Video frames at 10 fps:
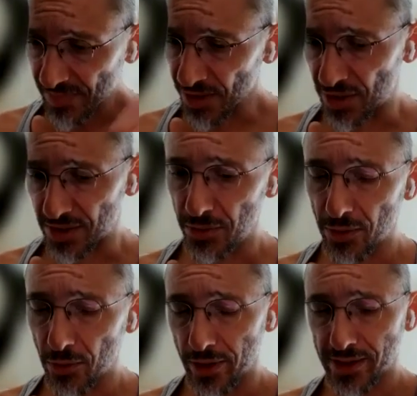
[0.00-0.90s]
just doing
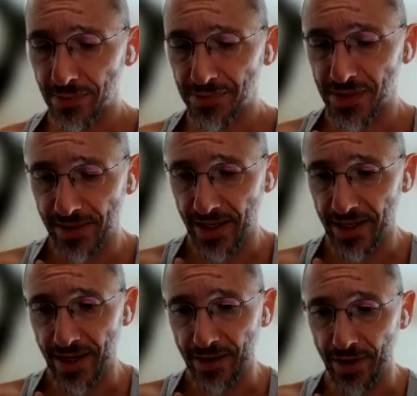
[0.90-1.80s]
cordyceps at
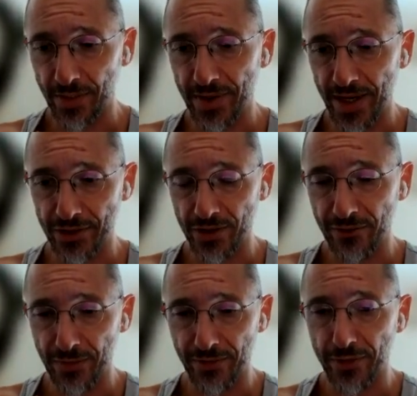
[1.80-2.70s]
the recommendation
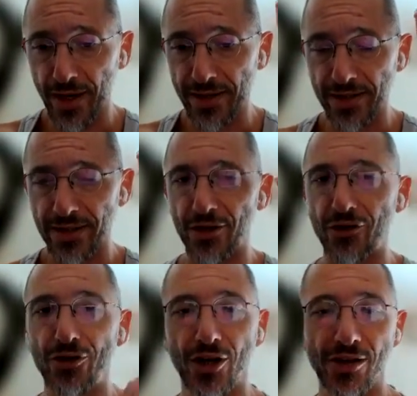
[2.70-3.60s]
of my friend and
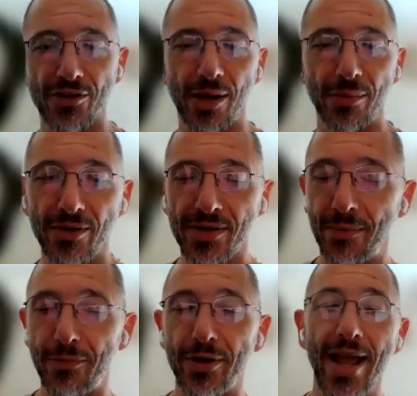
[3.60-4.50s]
teacher, Josh Summers.
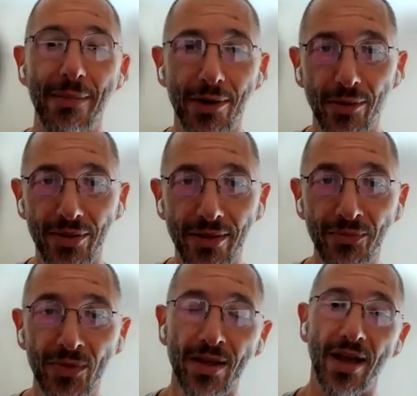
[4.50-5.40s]
I'm pretty happy with it.
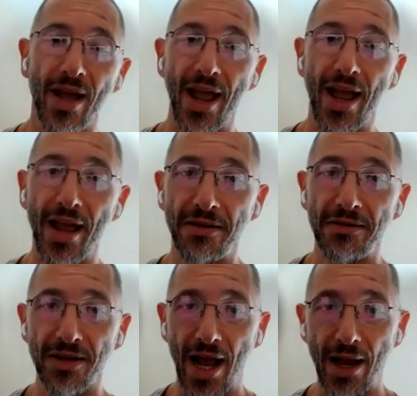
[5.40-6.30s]

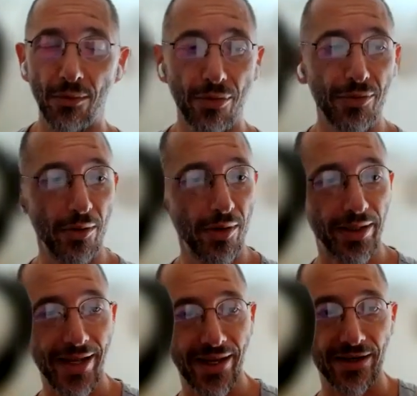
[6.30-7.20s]
And I will throw a
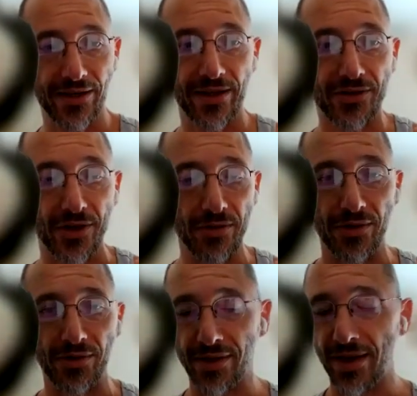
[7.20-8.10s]
link into the show
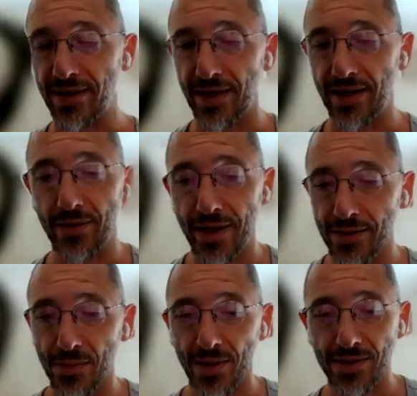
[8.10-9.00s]
notes in case anyone
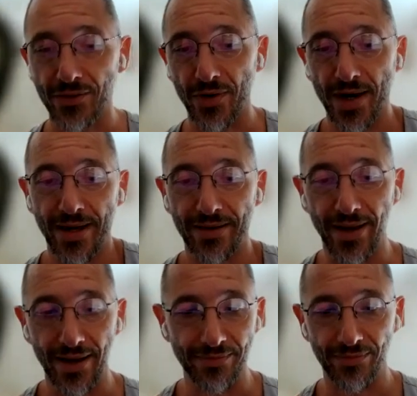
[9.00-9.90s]
else wants to try it.
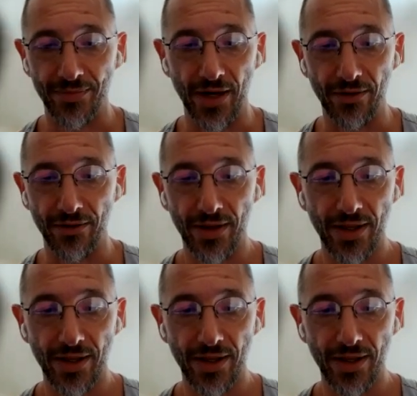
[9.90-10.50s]
And, you'll